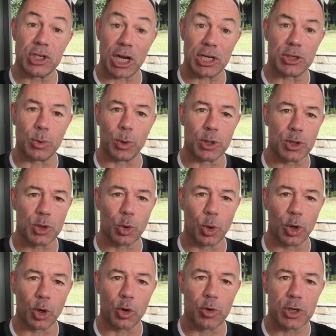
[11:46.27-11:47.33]
Jay Swan's
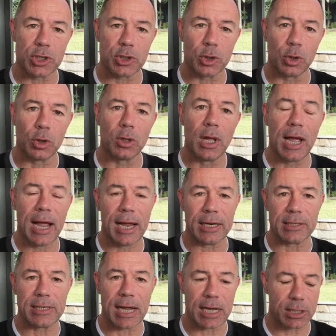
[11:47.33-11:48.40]
daughter, Crystal,
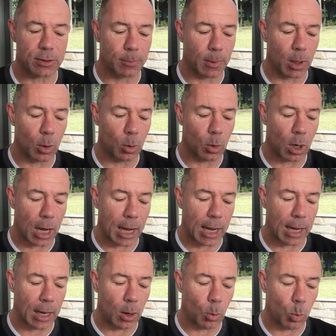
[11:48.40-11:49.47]
and
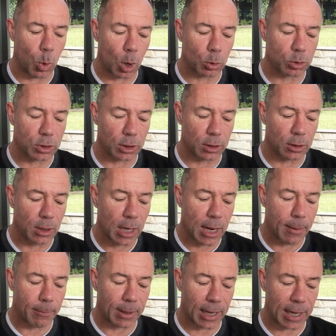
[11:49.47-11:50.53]
Tasmo Walton
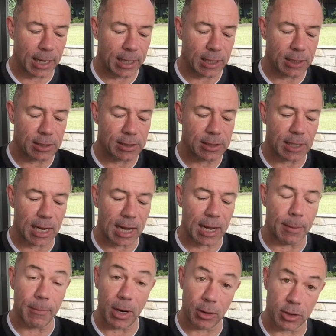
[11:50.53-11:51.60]
plays
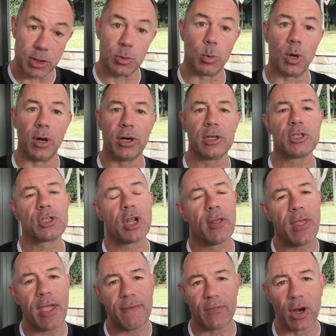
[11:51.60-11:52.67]
Mary Swan. So
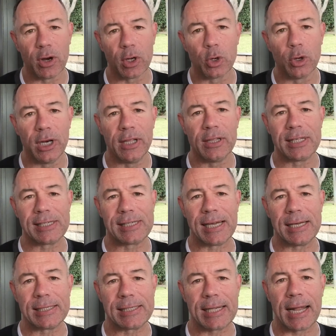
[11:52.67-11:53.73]
they're very good in the
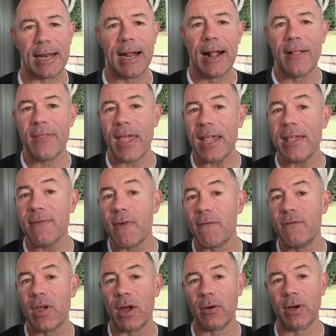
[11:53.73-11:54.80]
sense that they give a
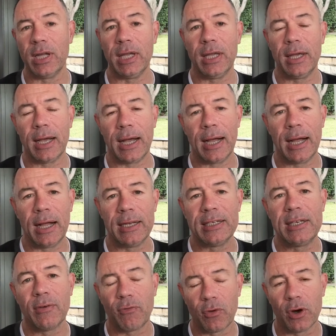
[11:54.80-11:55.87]
very
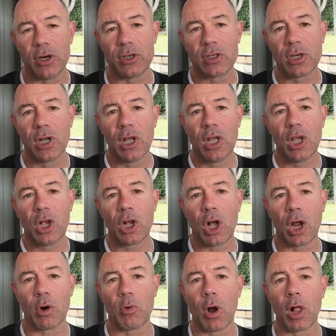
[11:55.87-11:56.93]
different
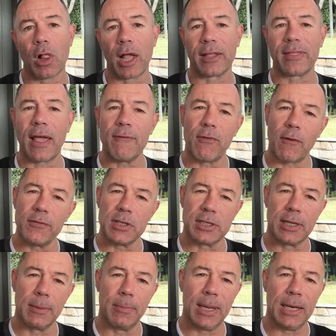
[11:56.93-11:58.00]
kind of role. Like, they've
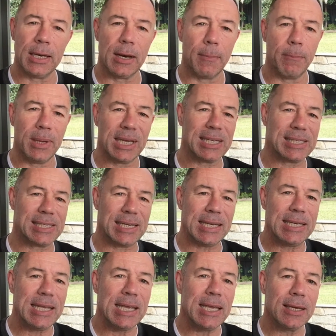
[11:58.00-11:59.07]
obviously been in a bigger
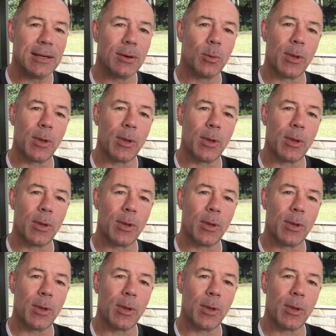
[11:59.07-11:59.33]
city.